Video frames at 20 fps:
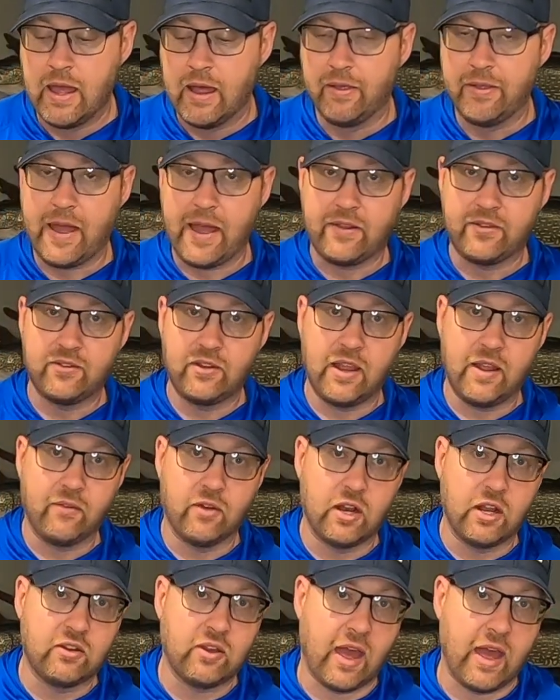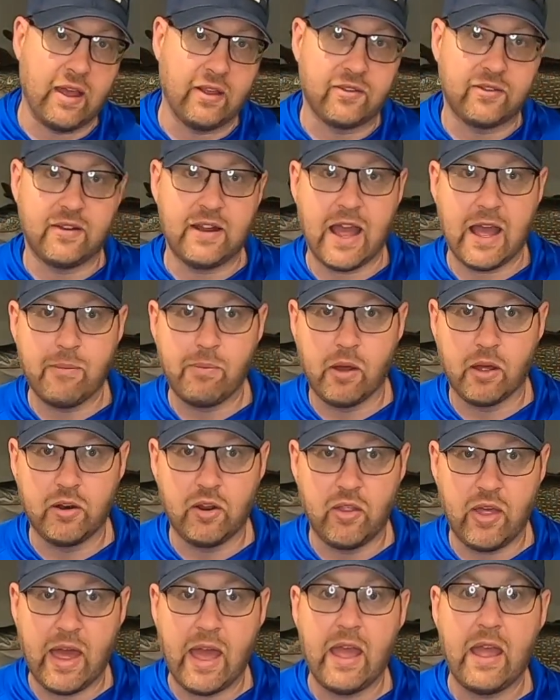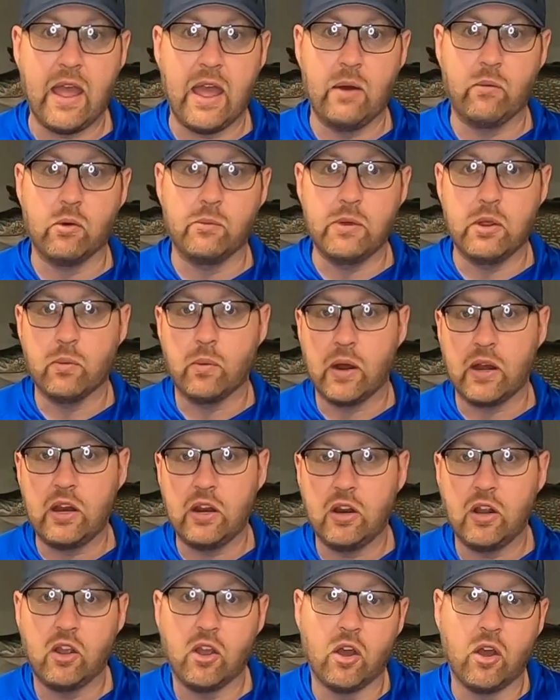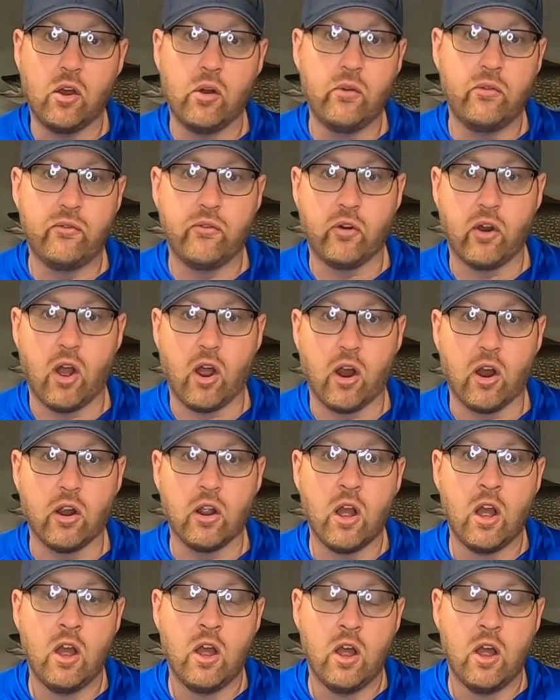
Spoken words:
Lastly, I'm going to tie a snap onto that, and we'll be ready to go for our